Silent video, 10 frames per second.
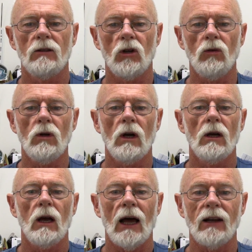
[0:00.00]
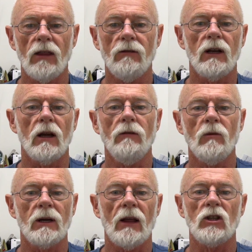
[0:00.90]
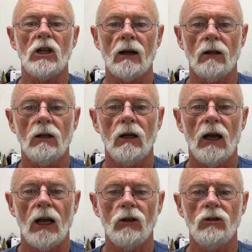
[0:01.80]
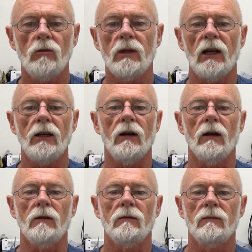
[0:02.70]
to another video from another channel, and YouTube deleted it.